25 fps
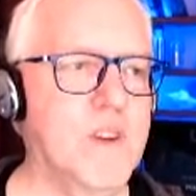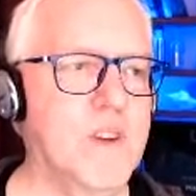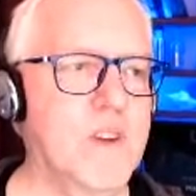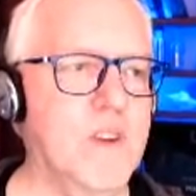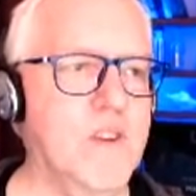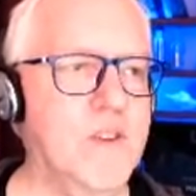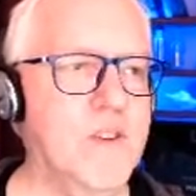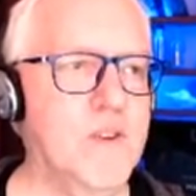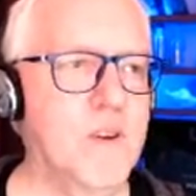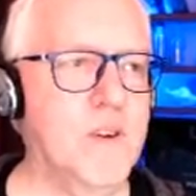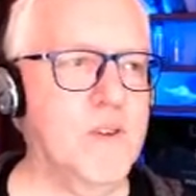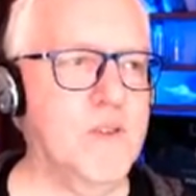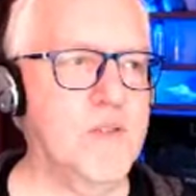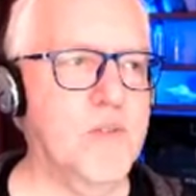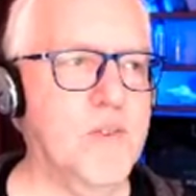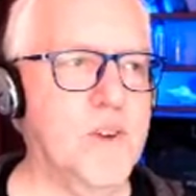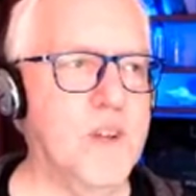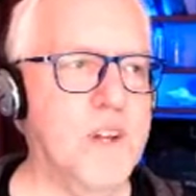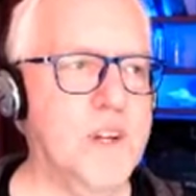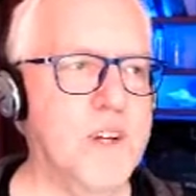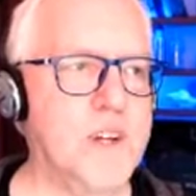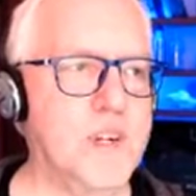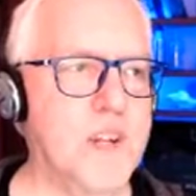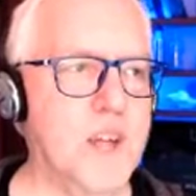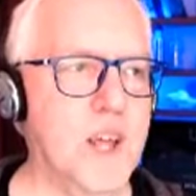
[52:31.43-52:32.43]
Is yours
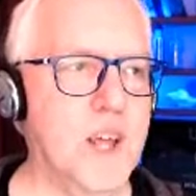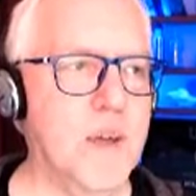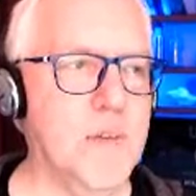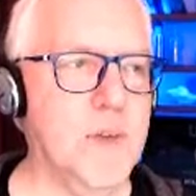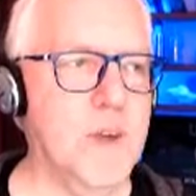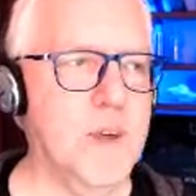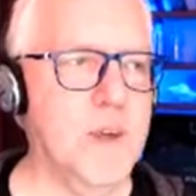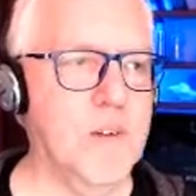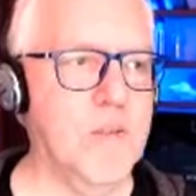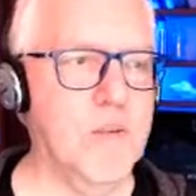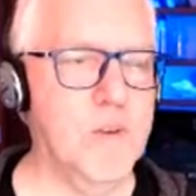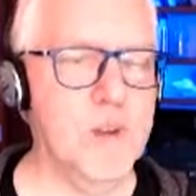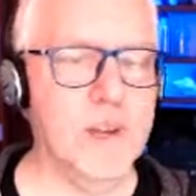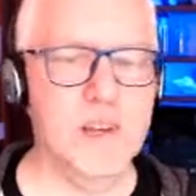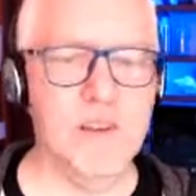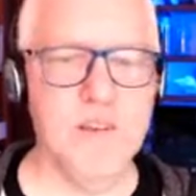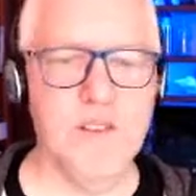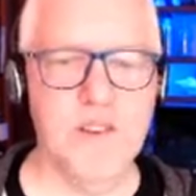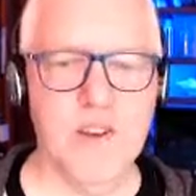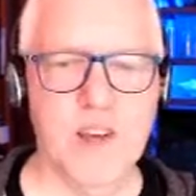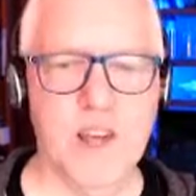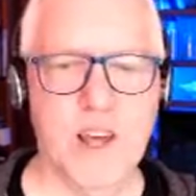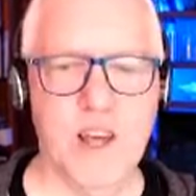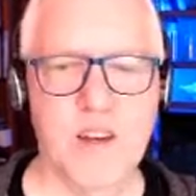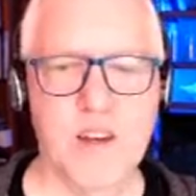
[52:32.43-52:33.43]
finished, Amy? We can
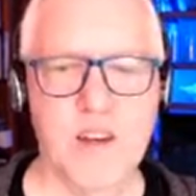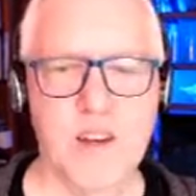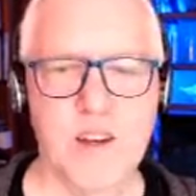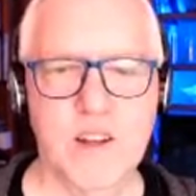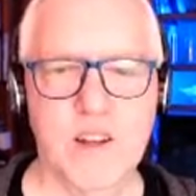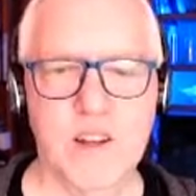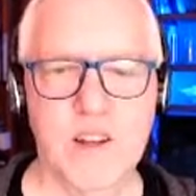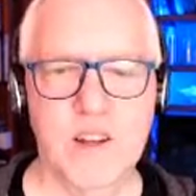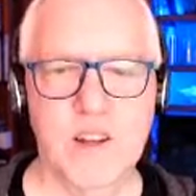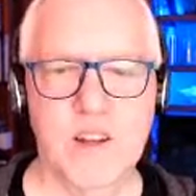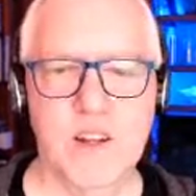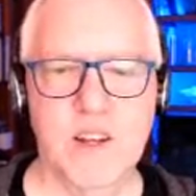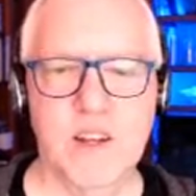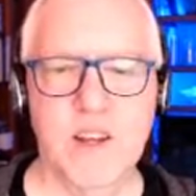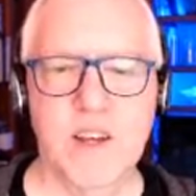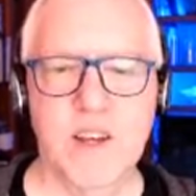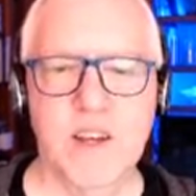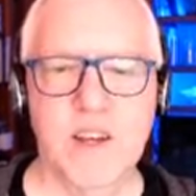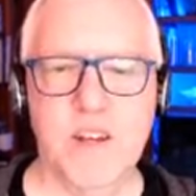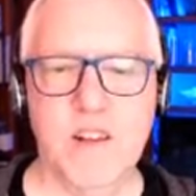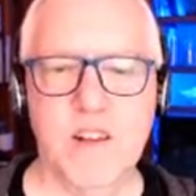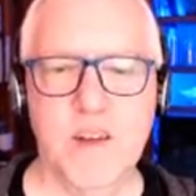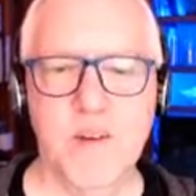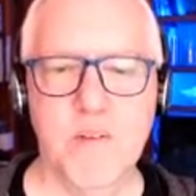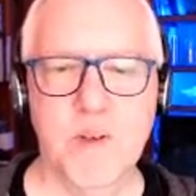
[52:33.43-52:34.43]
look at it.
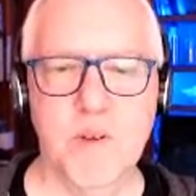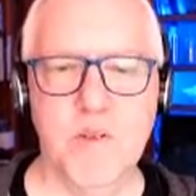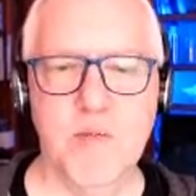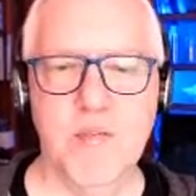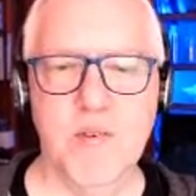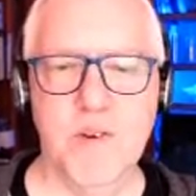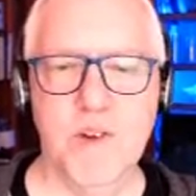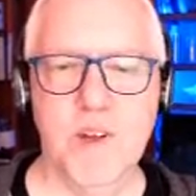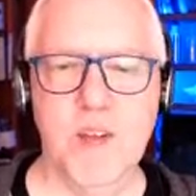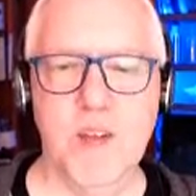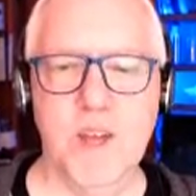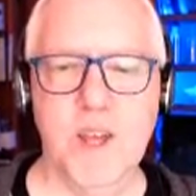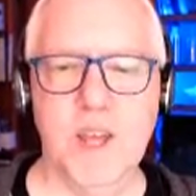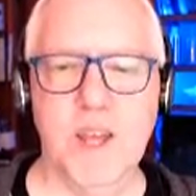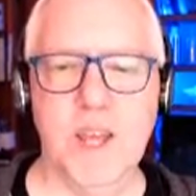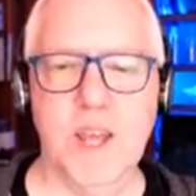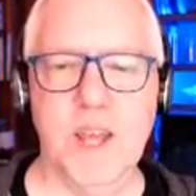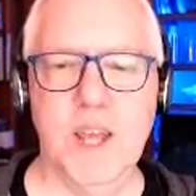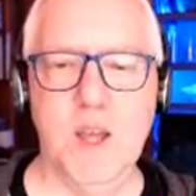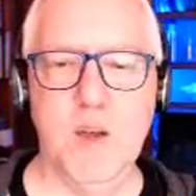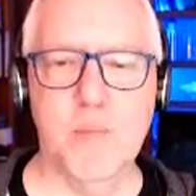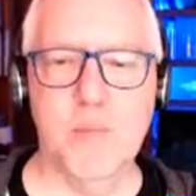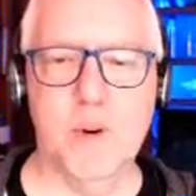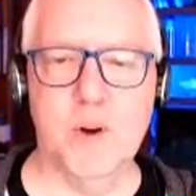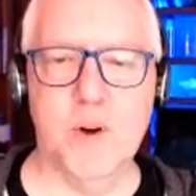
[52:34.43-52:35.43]
Claim your free
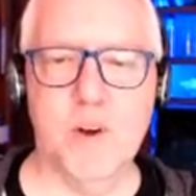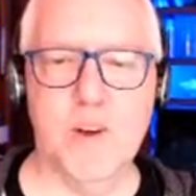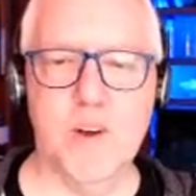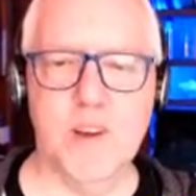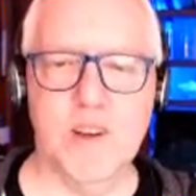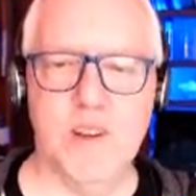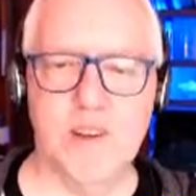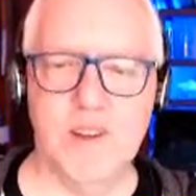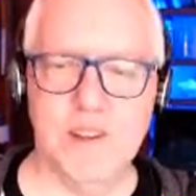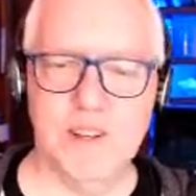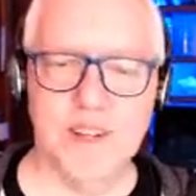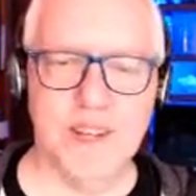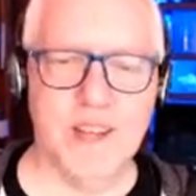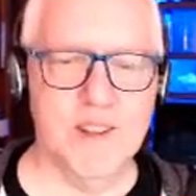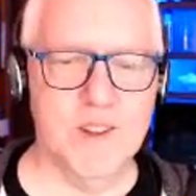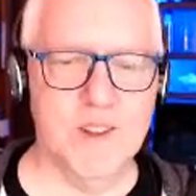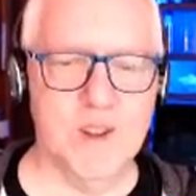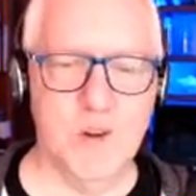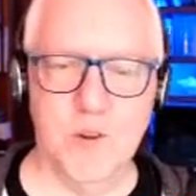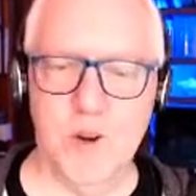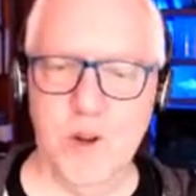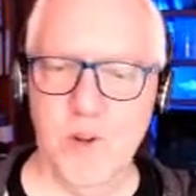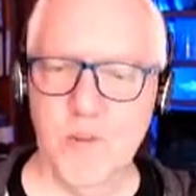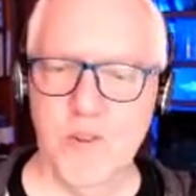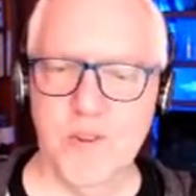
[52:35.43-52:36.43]
ebook. Again,
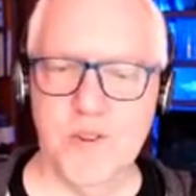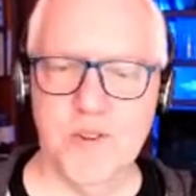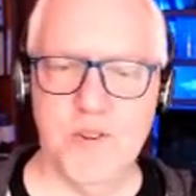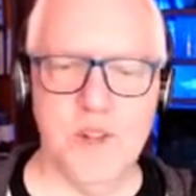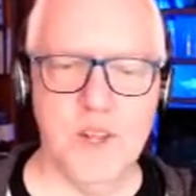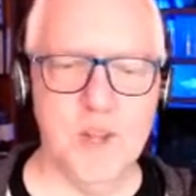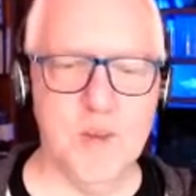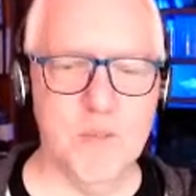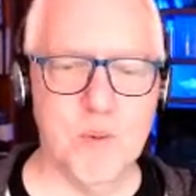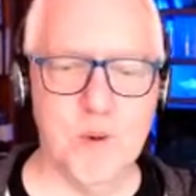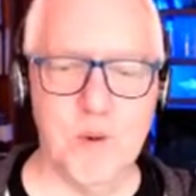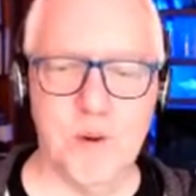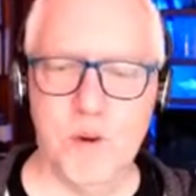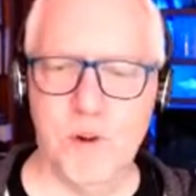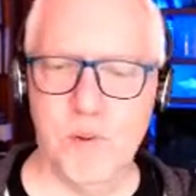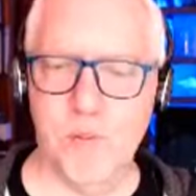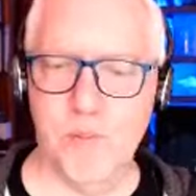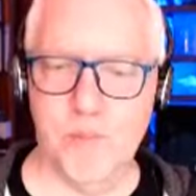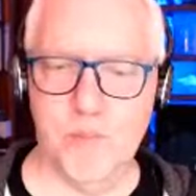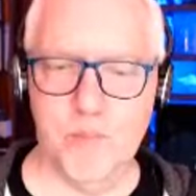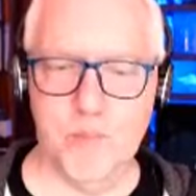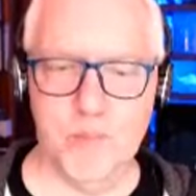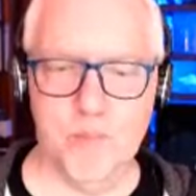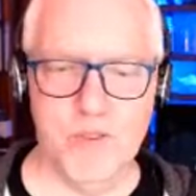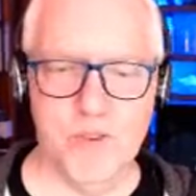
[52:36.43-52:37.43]
nobody wants an ebook.
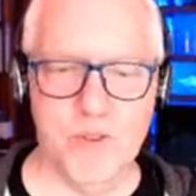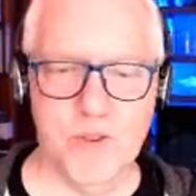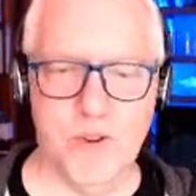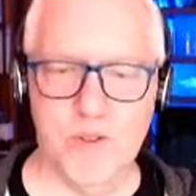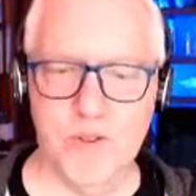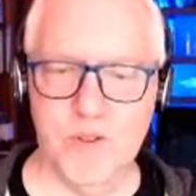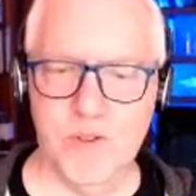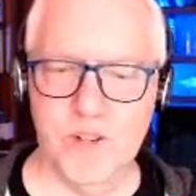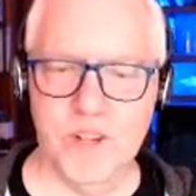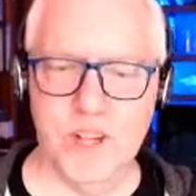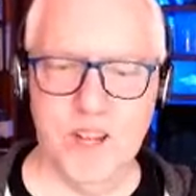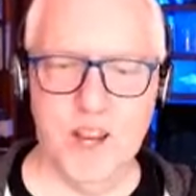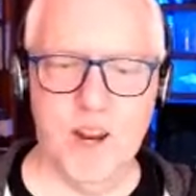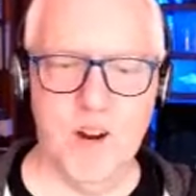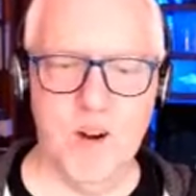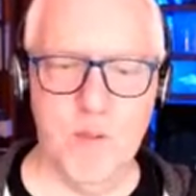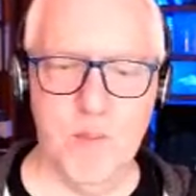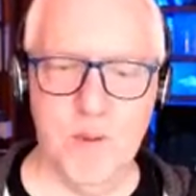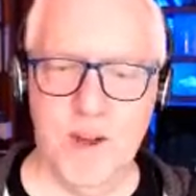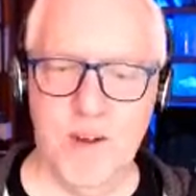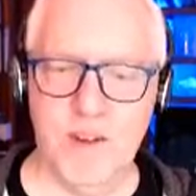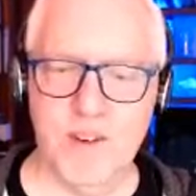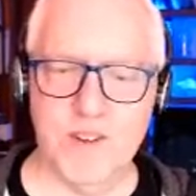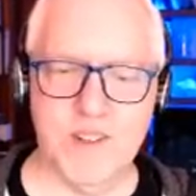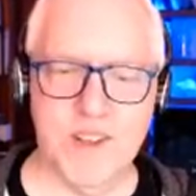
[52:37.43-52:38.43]
Don't care
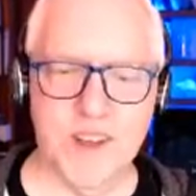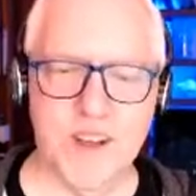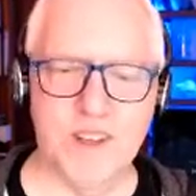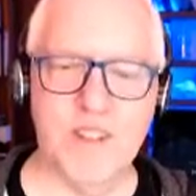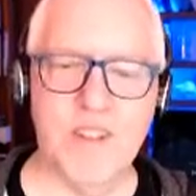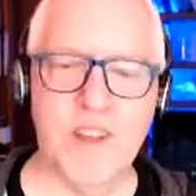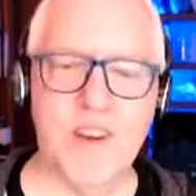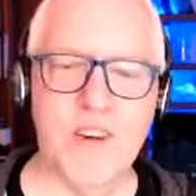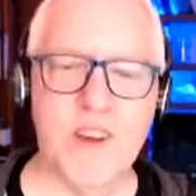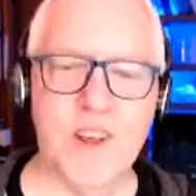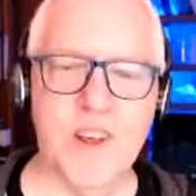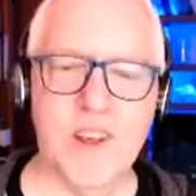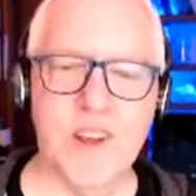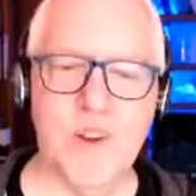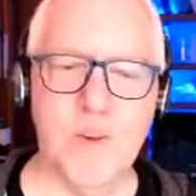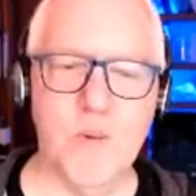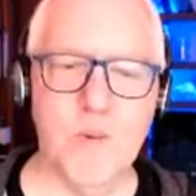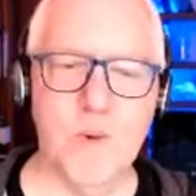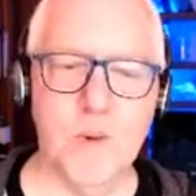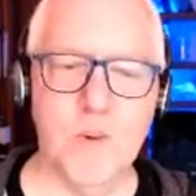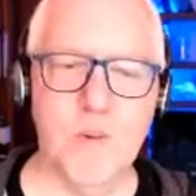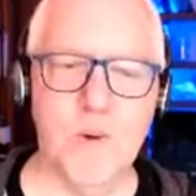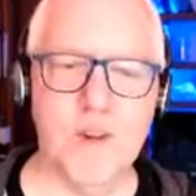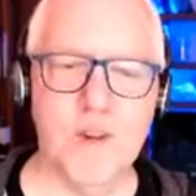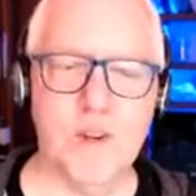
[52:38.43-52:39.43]
about downloading.
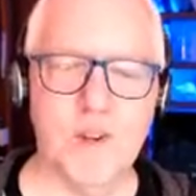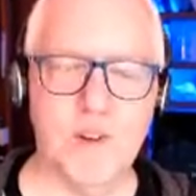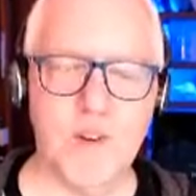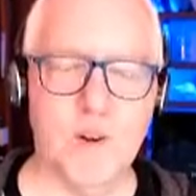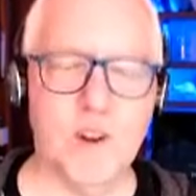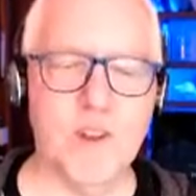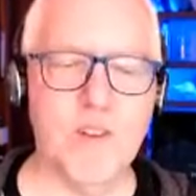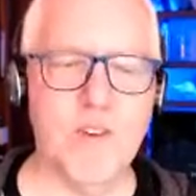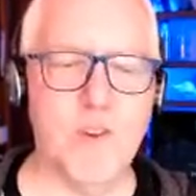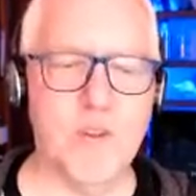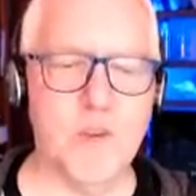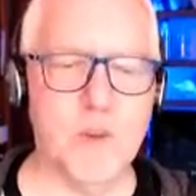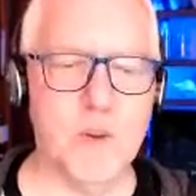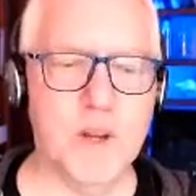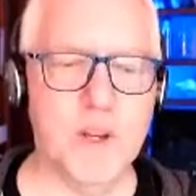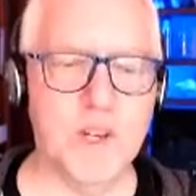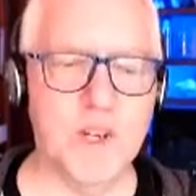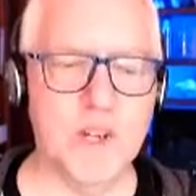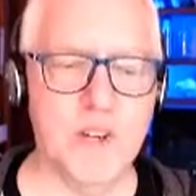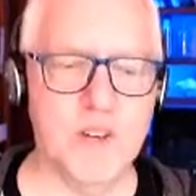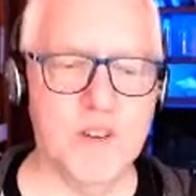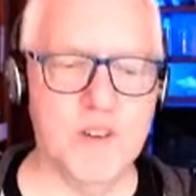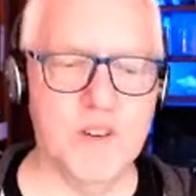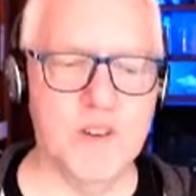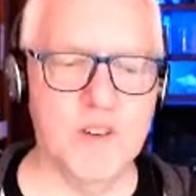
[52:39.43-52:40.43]
We want a
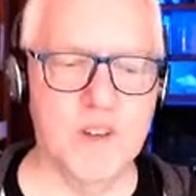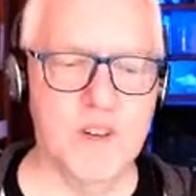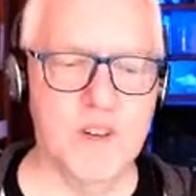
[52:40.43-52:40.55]
transformation.